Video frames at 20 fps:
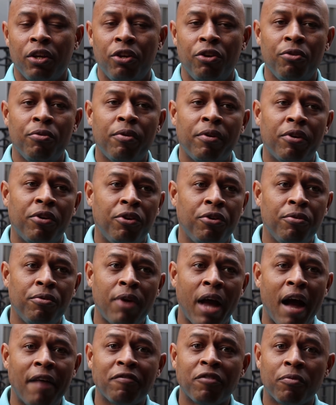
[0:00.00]
you, you
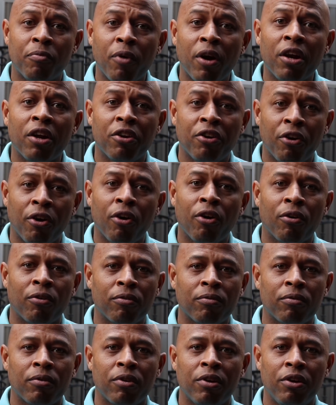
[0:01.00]
have to run on your own.